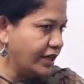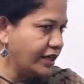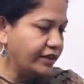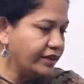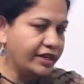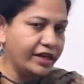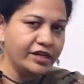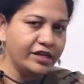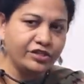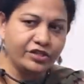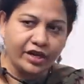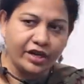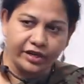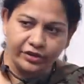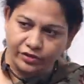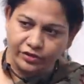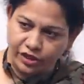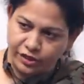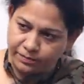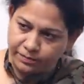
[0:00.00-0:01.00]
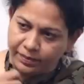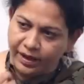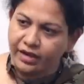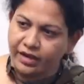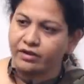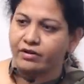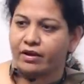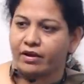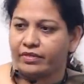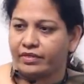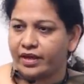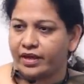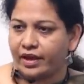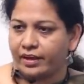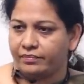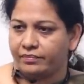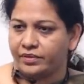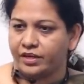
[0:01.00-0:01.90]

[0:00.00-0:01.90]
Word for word: they try to spend on them.